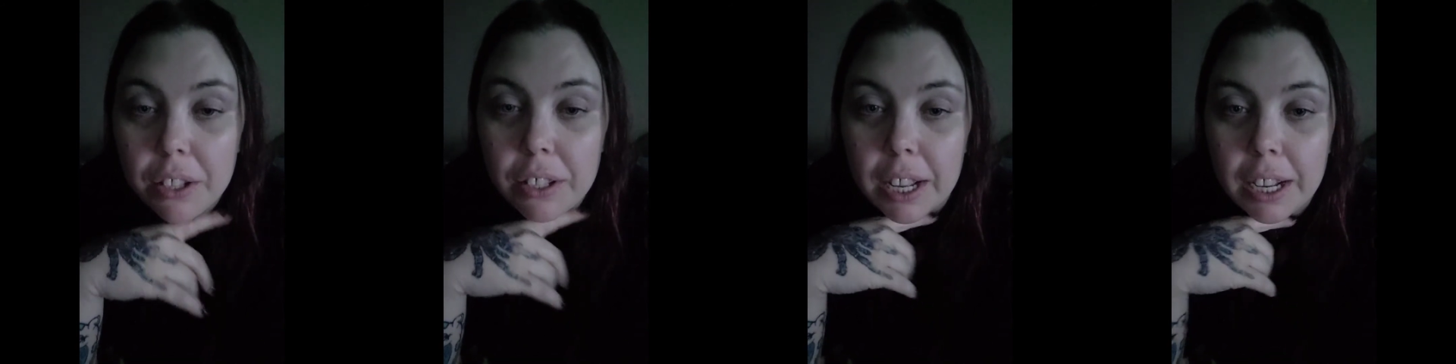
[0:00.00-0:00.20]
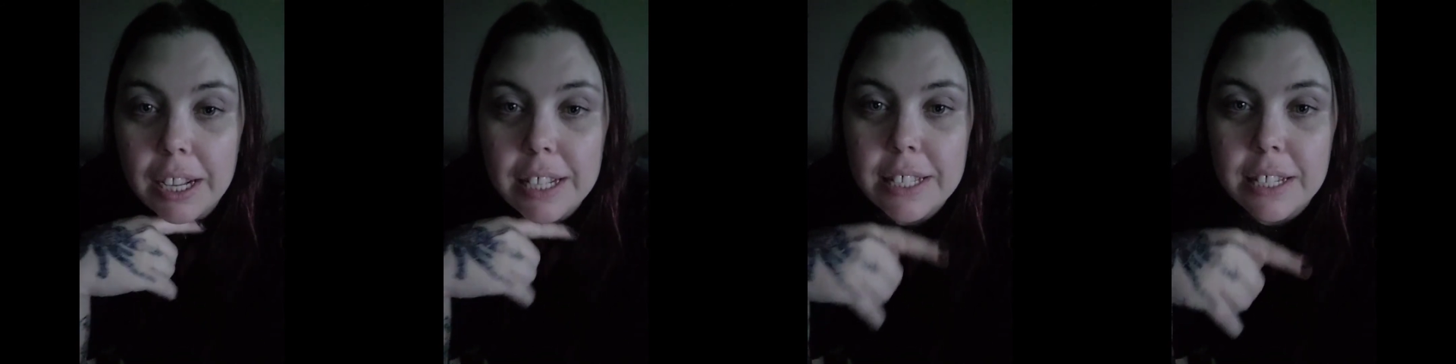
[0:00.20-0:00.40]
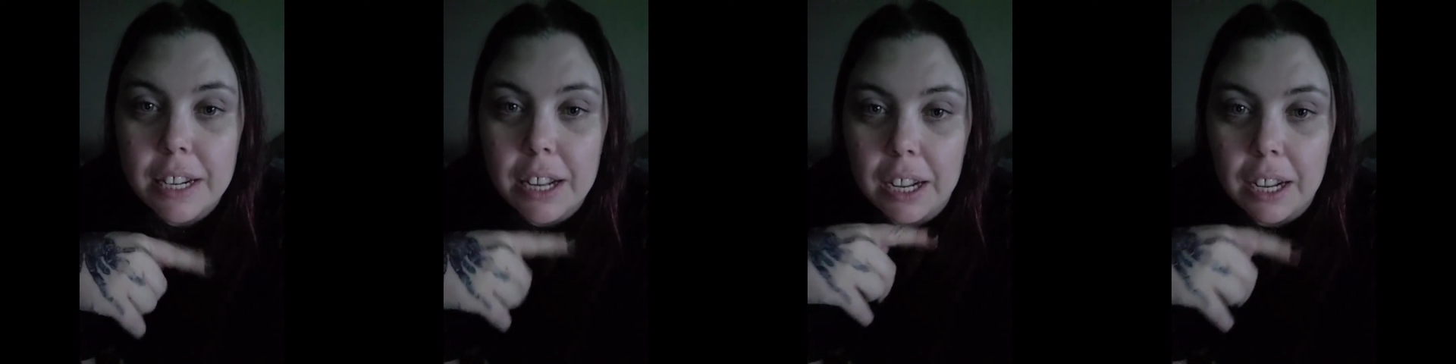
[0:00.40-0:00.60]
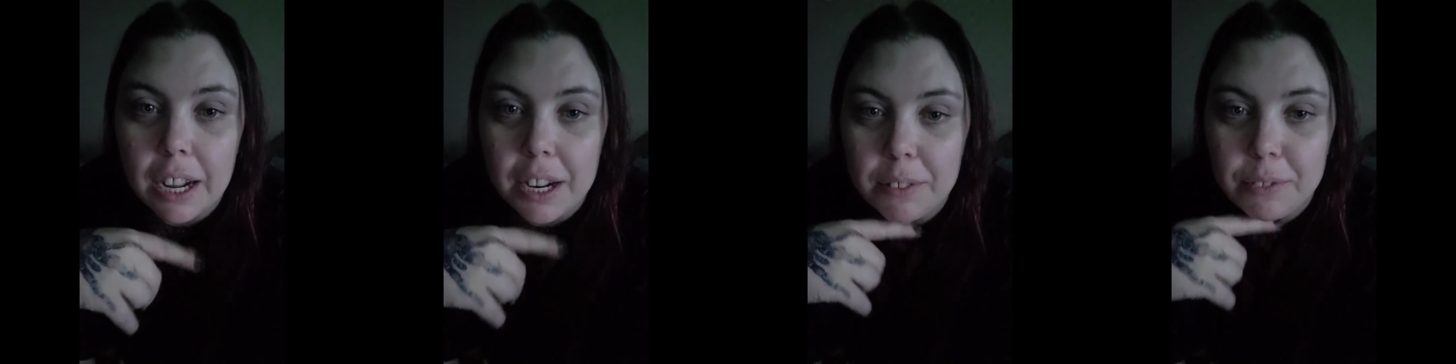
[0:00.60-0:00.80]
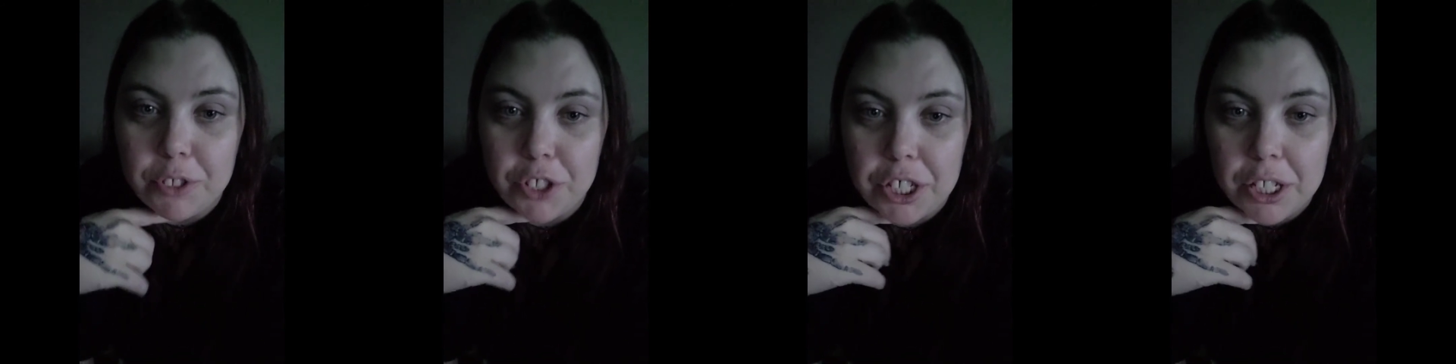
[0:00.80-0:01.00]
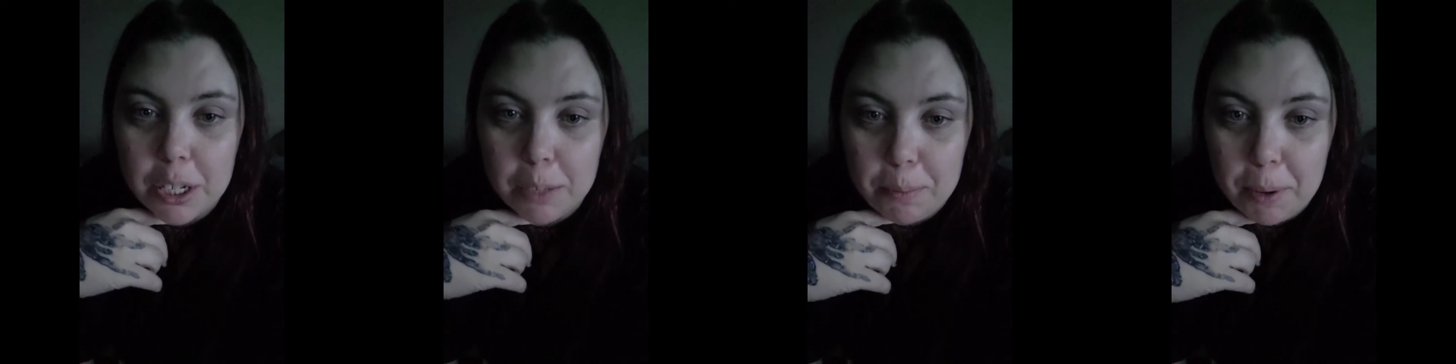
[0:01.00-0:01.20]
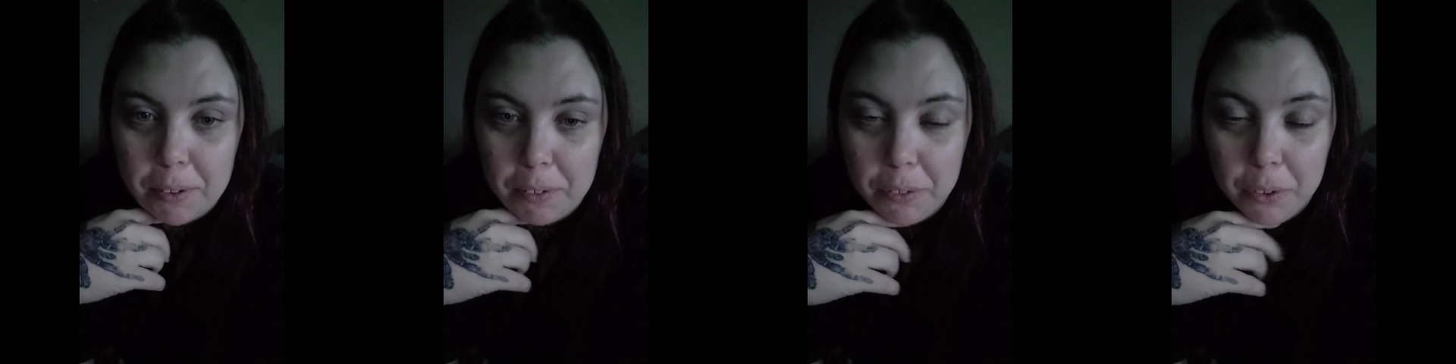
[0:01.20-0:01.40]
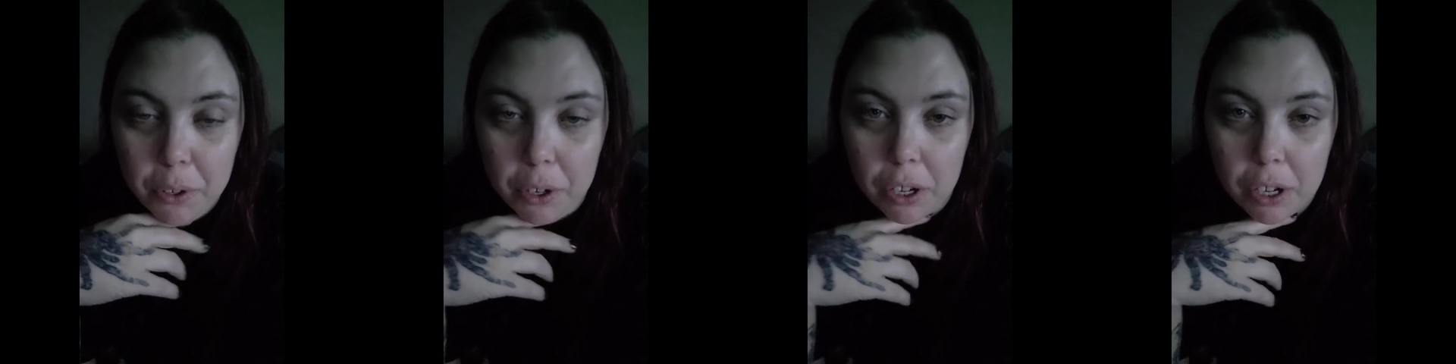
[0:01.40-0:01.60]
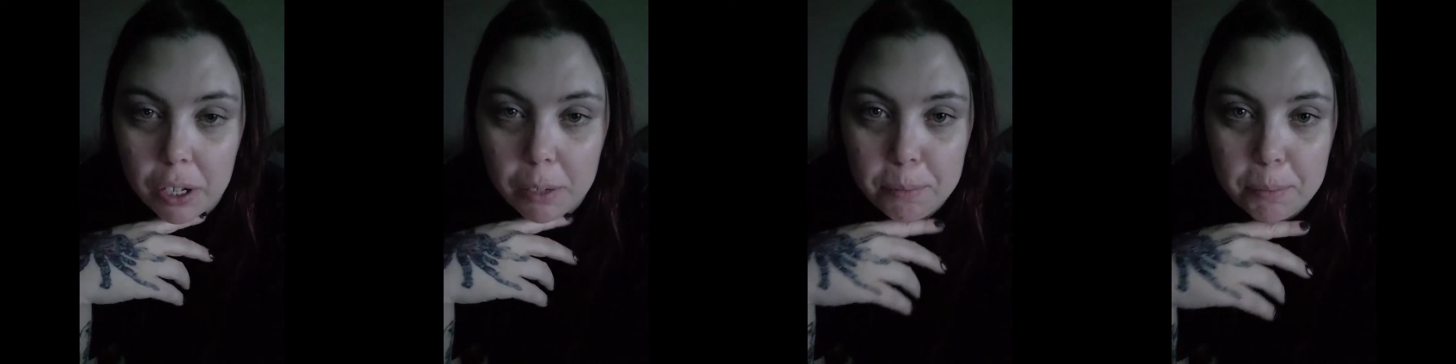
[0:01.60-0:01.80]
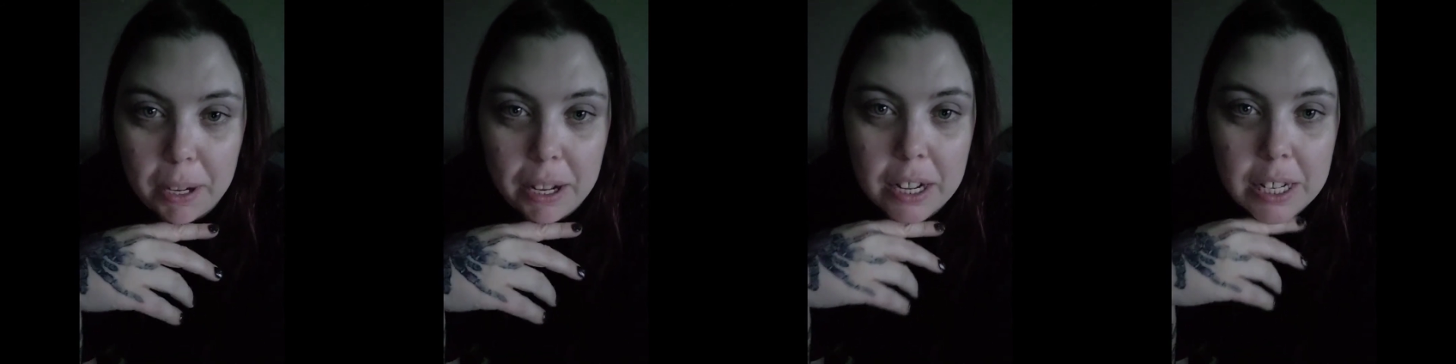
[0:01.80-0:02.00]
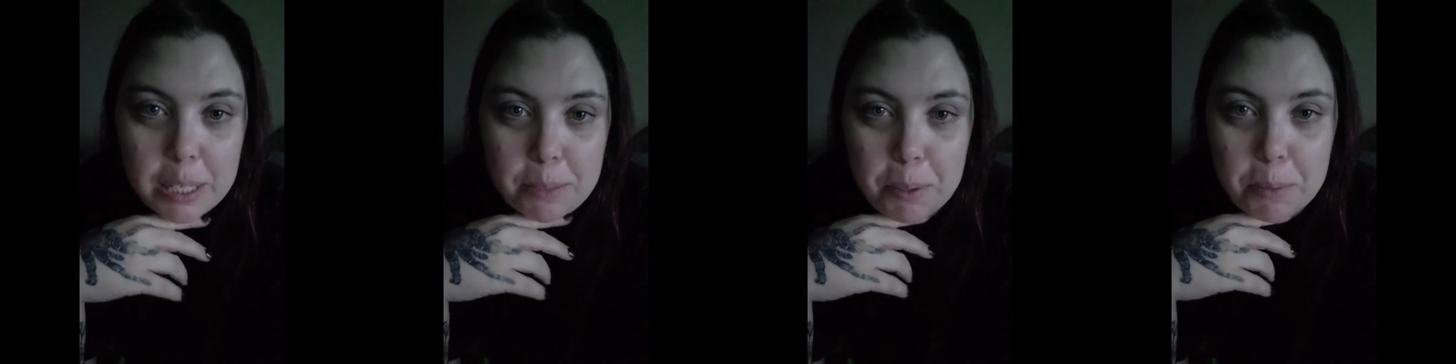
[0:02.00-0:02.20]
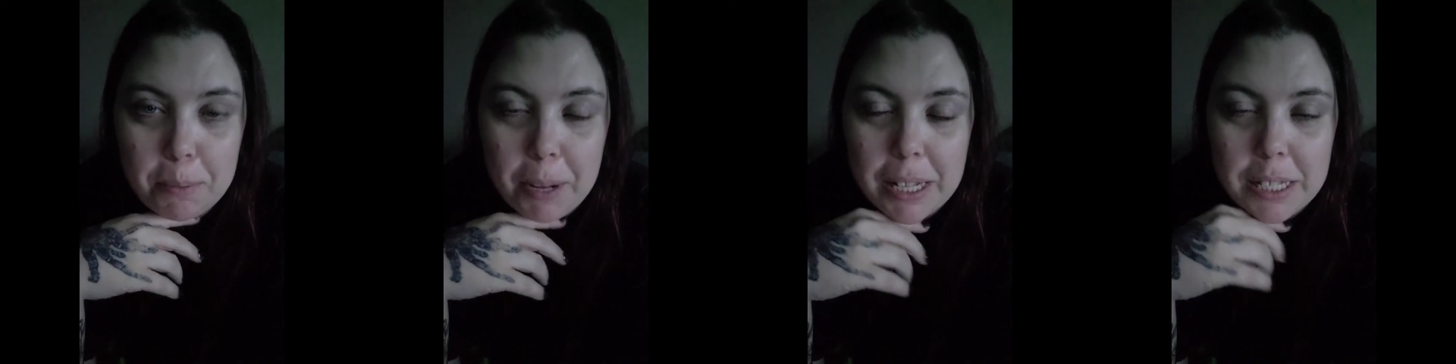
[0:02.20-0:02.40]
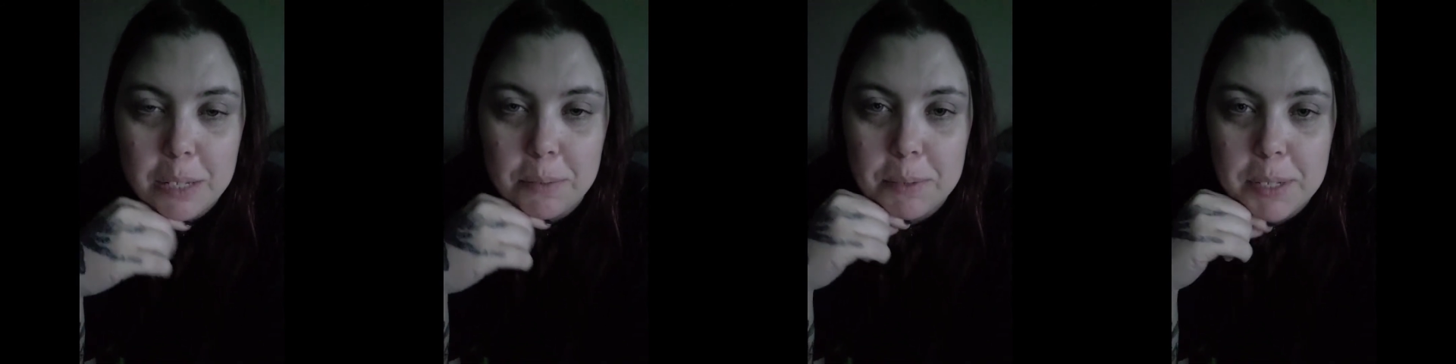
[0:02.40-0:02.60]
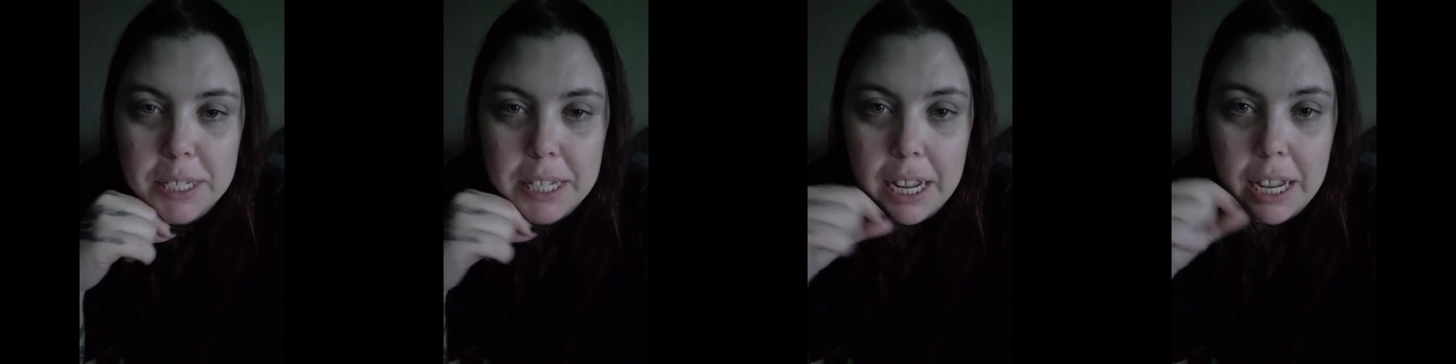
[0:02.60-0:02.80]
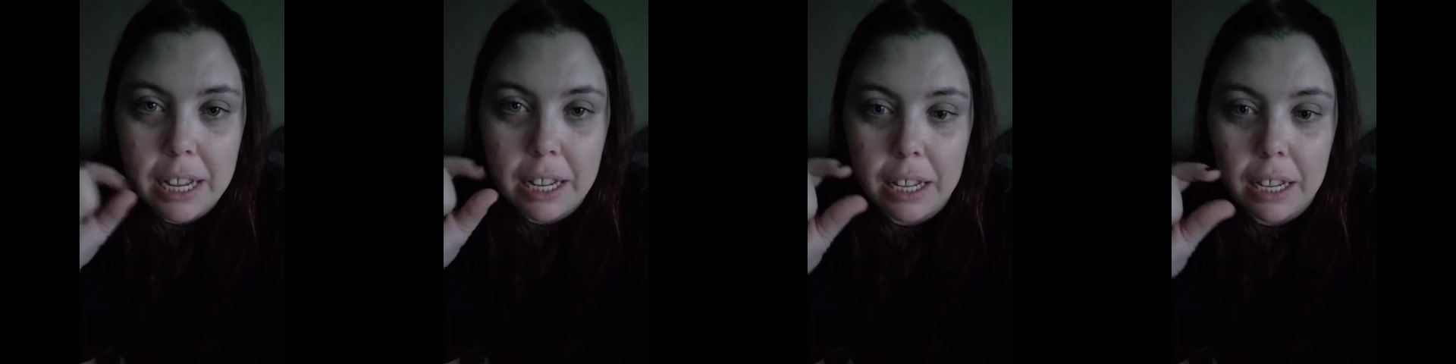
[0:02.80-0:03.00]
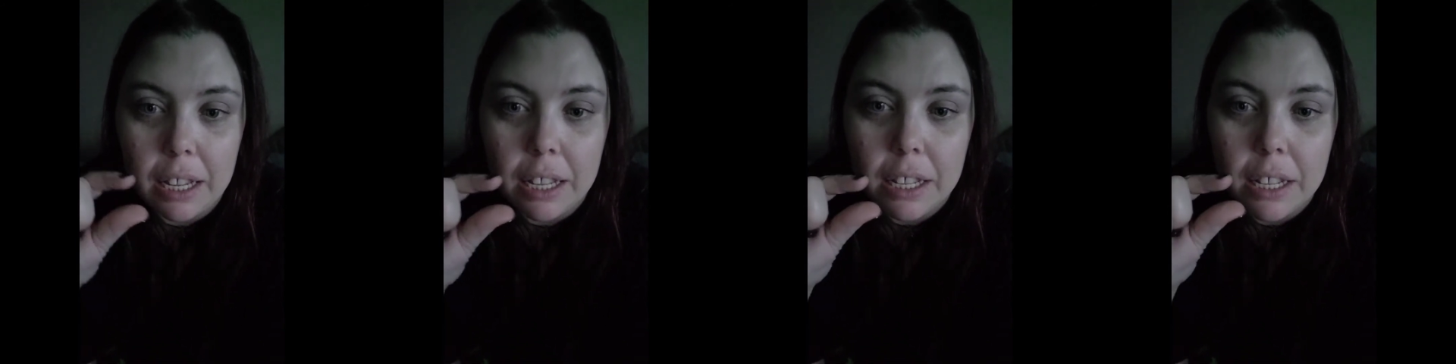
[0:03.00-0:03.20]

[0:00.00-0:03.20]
like I said, I kind of cheated before. My husband made some steak.